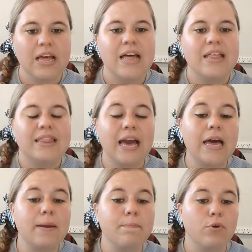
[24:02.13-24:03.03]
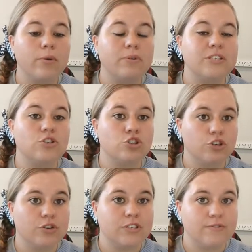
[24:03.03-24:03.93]
The Unemployment
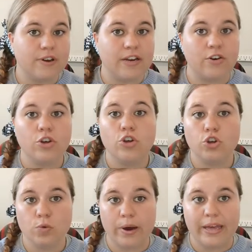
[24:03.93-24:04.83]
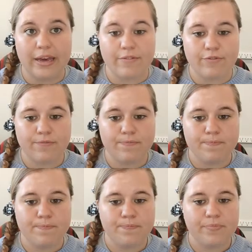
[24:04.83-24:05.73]
Insurance Fund, UIF.
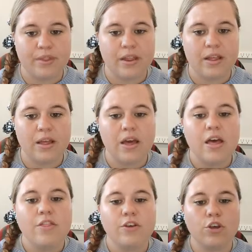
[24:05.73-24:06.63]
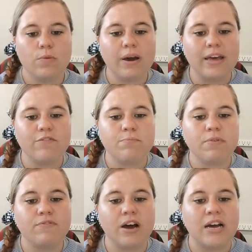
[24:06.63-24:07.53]
The UIF
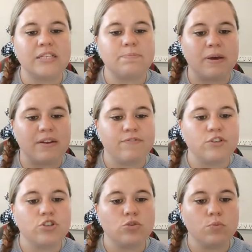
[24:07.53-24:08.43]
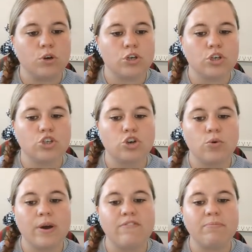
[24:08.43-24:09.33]
provides benefits to workers who have
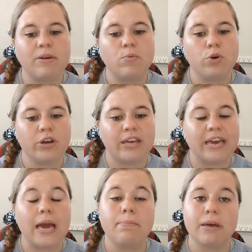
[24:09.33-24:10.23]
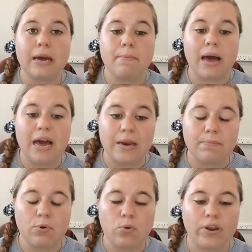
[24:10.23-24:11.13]
been working and become
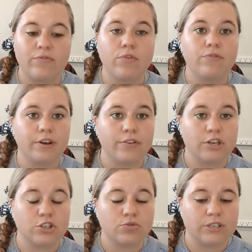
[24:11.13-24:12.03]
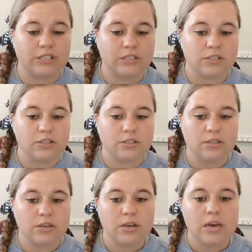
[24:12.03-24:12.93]
unemployed for various reasons.
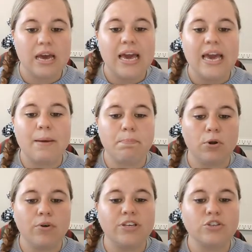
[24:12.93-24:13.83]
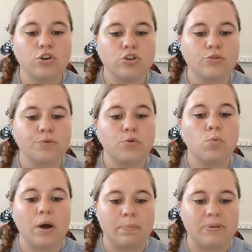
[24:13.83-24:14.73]
Employees contribute
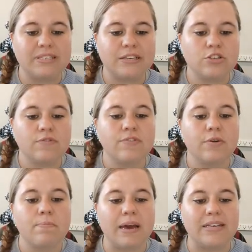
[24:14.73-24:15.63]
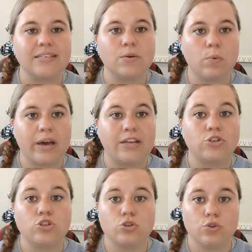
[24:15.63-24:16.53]
1% of their basic wage to
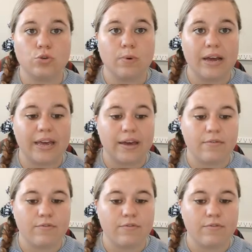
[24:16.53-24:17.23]
UIF.